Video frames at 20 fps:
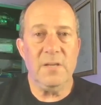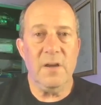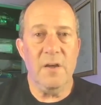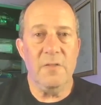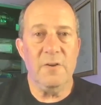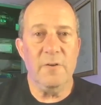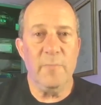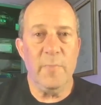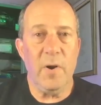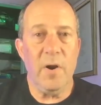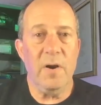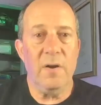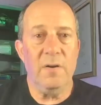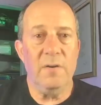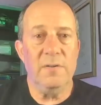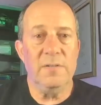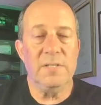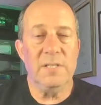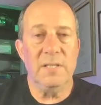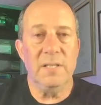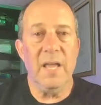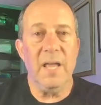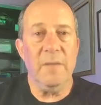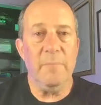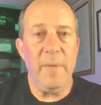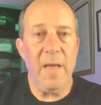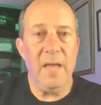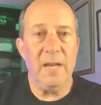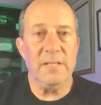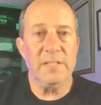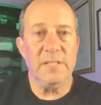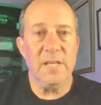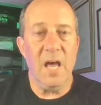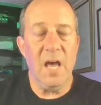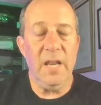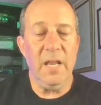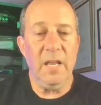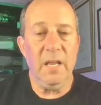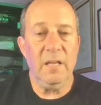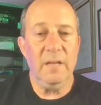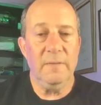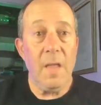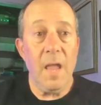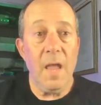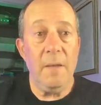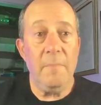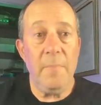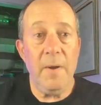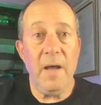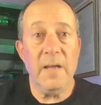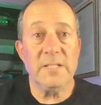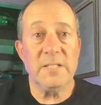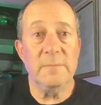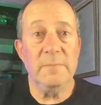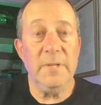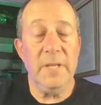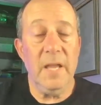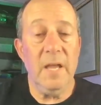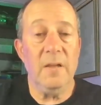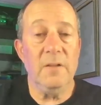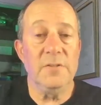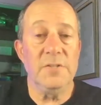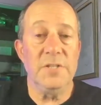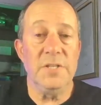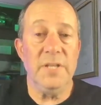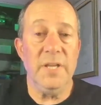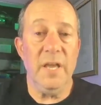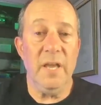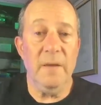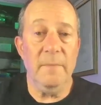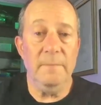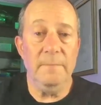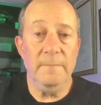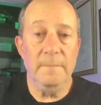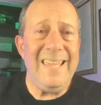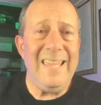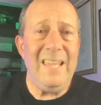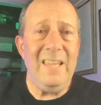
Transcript: to other partners like Panasonic and possibly LG Chem.